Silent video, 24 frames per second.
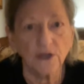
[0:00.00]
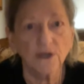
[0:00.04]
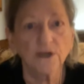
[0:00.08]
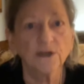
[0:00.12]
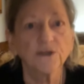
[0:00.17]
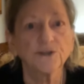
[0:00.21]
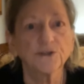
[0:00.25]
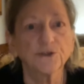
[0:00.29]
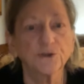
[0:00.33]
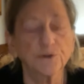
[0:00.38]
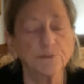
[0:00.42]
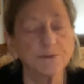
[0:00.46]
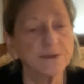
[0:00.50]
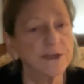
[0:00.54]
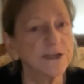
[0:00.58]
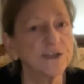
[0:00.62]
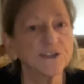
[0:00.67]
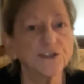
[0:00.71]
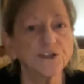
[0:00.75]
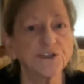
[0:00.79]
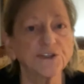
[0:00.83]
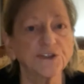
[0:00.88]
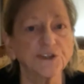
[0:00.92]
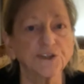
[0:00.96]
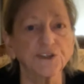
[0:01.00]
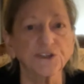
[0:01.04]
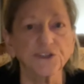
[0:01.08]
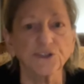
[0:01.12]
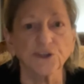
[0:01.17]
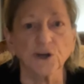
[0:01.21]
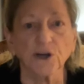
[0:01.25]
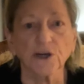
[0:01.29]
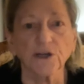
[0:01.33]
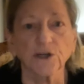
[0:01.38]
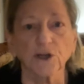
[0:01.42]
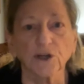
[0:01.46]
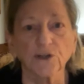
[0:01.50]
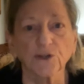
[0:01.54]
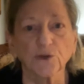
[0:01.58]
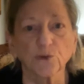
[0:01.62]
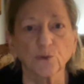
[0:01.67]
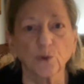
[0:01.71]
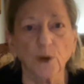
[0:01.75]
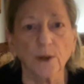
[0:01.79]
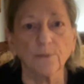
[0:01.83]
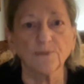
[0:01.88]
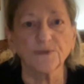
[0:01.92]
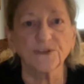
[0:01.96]
Two places to start are the
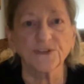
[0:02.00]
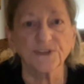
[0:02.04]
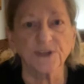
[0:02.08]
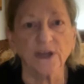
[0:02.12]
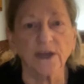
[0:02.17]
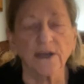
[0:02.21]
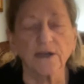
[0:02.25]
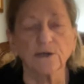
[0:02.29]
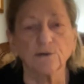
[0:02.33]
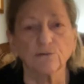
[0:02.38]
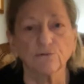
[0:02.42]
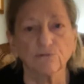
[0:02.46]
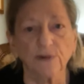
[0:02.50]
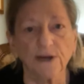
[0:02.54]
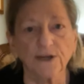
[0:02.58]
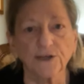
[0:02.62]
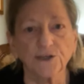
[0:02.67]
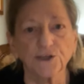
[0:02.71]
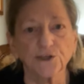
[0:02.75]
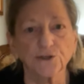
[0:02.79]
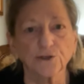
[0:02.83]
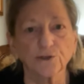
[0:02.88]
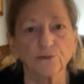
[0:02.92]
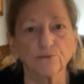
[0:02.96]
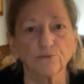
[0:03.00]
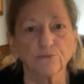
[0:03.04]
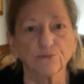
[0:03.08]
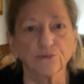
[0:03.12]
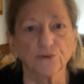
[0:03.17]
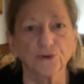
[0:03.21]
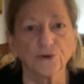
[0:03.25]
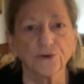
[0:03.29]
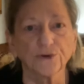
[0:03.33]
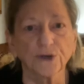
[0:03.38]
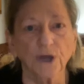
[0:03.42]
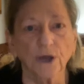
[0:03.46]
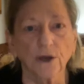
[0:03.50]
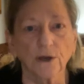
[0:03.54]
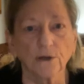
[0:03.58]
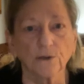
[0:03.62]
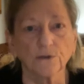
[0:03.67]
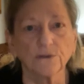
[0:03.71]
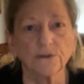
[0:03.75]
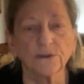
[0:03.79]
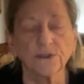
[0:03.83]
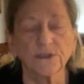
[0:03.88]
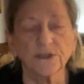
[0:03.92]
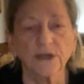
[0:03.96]
website
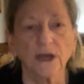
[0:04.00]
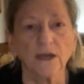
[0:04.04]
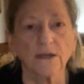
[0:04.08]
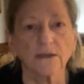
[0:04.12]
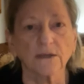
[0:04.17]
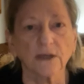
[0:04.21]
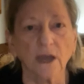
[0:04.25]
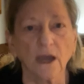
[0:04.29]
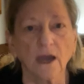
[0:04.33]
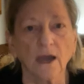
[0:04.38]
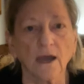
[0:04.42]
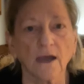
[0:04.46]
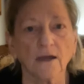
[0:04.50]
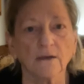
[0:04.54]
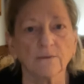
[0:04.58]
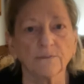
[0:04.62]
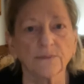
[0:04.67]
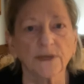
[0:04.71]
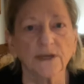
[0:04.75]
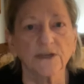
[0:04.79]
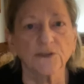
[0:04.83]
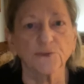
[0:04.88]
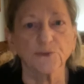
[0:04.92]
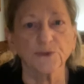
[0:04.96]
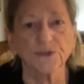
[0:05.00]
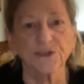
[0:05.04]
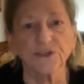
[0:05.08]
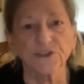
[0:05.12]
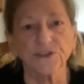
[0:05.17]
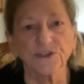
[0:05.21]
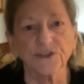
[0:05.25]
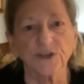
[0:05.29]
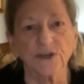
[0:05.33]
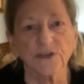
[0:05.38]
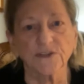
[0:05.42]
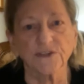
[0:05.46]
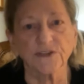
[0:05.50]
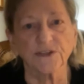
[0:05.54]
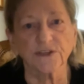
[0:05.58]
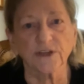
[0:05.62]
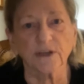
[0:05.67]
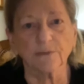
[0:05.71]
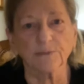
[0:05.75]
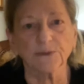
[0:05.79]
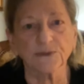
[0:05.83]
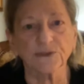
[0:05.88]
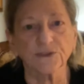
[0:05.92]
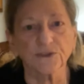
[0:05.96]
rachelbruno.com, as we discuss in
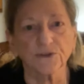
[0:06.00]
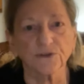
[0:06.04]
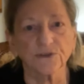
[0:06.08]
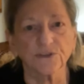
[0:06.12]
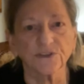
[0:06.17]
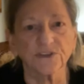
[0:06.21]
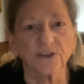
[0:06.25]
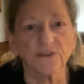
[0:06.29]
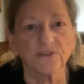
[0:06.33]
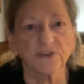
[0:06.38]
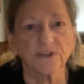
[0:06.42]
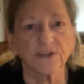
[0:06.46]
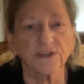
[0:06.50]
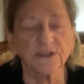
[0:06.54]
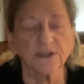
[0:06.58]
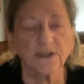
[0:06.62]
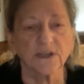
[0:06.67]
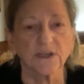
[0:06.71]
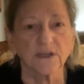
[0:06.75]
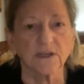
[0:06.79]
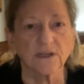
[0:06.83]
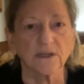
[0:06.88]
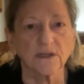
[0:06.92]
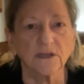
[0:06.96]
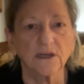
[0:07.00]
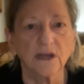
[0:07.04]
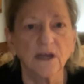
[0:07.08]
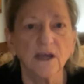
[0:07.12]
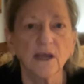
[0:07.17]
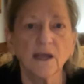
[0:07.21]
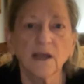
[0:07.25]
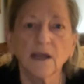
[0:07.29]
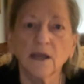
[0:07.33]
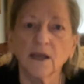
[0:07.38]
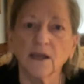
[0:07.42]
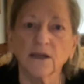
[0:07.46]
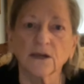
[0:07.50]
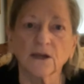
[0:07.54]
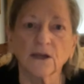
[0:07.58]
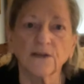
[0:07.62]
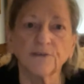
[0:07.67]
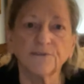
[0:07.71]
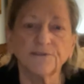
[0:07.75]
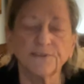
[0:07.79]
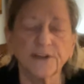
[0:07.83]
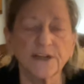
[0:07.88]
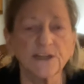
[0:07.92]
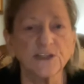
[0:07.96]
episode 17, and on
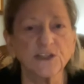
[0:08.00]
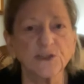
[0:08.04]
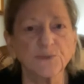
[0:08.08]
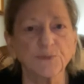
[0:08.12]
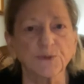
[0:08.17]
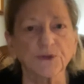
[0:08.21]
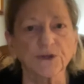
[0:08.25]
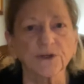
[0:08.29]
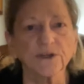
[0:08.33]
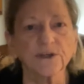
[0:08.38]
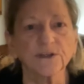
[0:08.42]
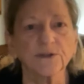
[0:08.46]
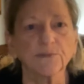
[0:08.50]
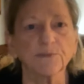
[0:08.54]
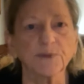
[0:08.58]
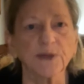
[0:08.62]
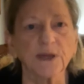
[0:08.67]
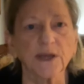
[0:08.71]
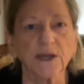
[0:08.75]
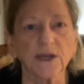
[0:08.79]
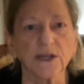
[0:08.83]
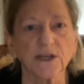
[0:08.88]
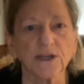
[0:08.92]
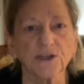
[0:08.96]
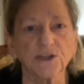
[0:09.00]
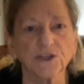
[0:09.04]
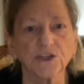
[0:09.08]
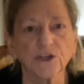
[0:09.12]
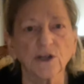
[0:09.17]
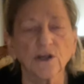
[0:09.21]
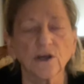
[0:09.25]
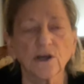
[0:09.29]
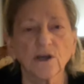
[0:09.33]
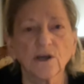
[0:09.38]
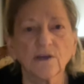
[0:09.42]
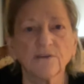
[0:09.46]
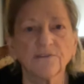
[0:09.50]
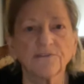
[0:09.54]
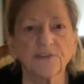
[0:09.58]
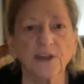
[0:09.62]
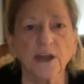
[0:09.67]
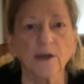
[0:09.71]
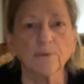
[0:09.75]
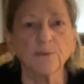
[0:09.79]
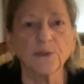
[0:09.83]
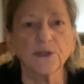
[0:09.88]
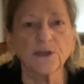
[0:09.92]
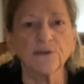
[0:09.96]
Facebook, the page
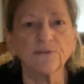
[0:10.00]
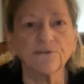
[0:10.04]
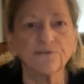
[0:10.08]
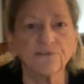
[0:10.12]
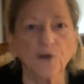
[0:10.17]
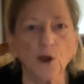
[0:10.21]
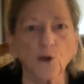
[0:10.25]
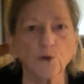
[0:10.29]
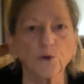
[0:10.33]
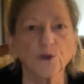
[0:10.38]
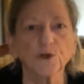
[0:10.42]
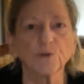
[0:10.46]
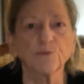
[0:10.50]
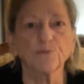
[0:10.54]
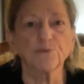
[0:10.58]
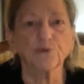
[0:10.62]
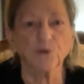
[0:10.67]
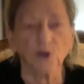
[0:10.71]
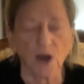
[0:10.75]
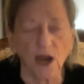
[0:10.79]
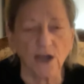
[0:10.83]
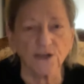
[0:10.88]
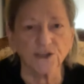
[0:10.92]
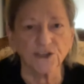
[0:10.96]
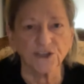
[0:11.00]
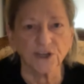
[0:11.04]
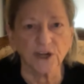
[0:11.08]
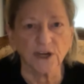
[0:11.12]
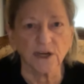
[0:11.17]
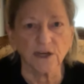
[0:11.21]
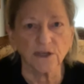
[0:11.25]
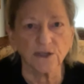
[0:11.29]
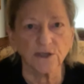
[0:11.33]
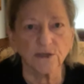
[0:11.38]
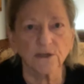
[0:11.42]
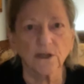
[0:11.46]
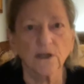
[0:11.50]
Family Forward Project